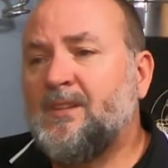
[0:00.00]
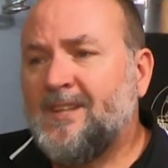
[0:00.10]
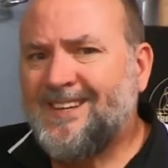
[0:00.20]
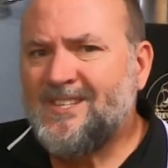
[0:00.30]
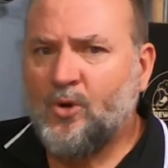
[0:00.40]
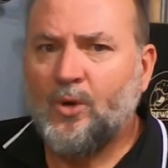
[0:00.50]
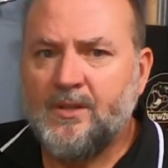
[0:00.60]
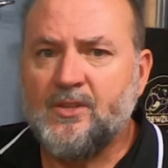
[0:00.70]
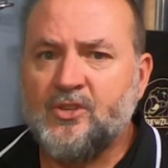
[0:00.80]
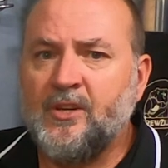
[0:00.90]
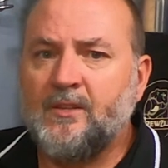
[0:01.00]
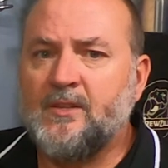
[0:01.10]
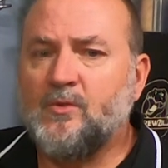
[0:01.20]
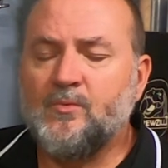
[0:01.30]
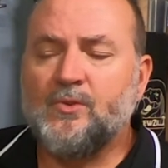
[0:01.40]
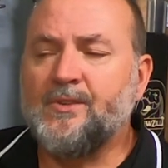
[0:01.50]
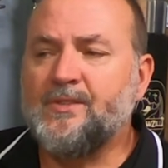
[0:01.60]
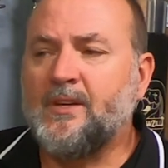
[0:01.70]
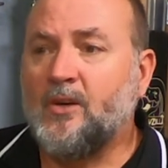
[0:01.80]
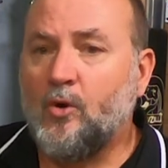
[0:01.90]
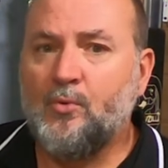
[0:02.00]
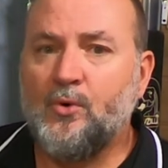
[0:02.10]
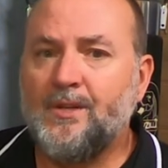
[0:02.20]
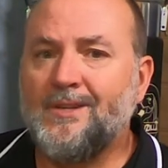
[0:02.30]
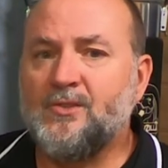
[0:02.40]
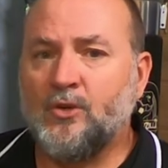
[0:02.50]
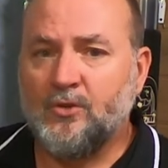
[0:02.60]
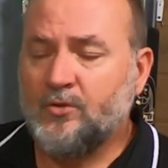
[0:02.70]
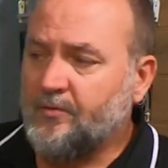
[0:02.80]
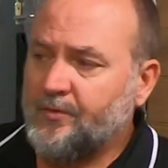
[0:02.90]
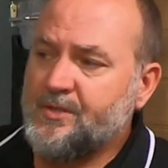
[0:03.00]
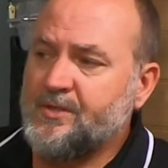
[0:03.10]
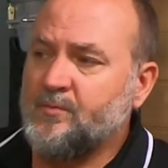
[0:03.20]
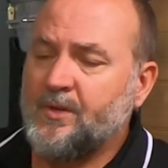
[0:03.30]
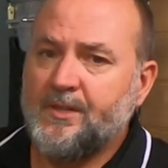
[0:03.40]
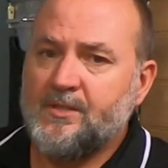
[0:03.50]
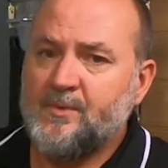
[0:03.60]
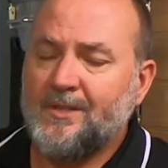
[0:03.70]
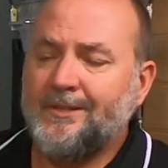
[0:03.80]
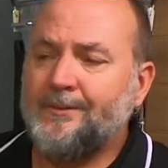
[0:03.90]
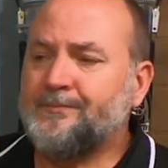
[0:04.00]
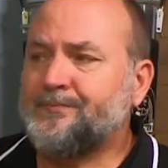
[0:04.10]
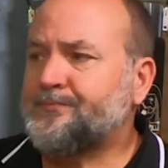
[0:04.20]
it gets hot in this shed. That's what I'm trying to say. The whole point is I've got two fridges right next to me here.